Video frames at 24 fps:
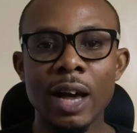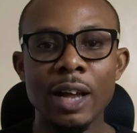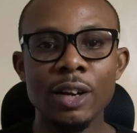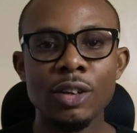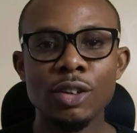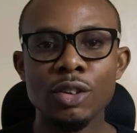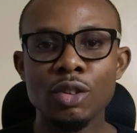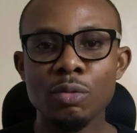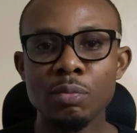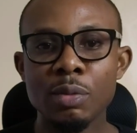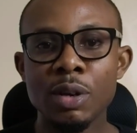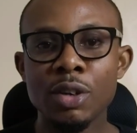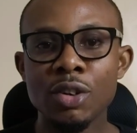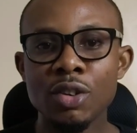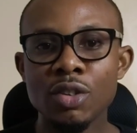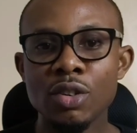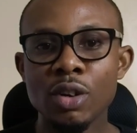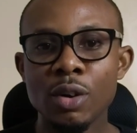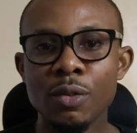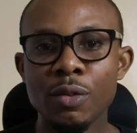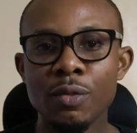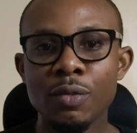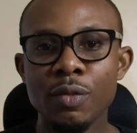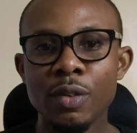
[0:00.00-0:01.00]
can make
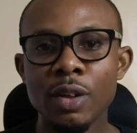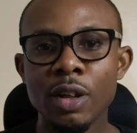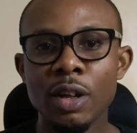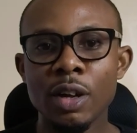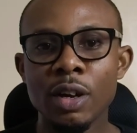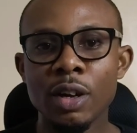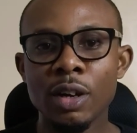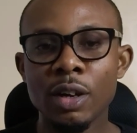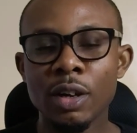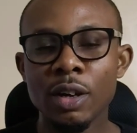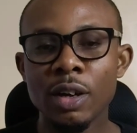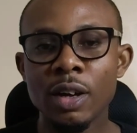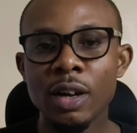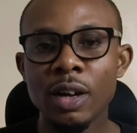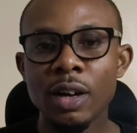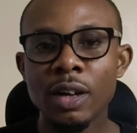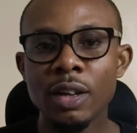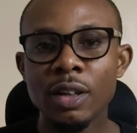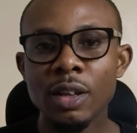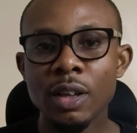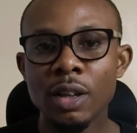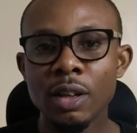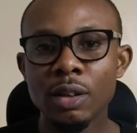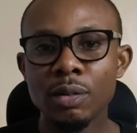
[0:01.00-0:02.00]
use of
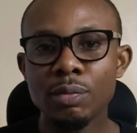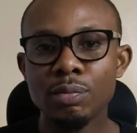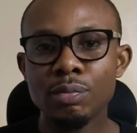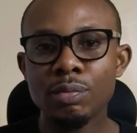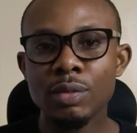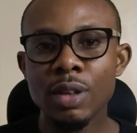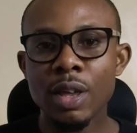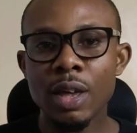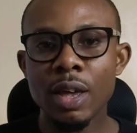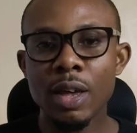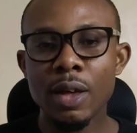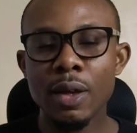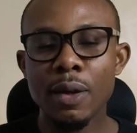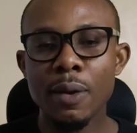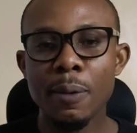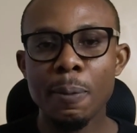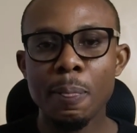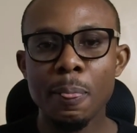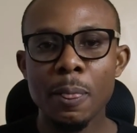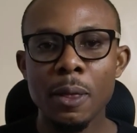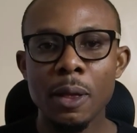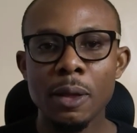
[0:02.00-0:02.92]
the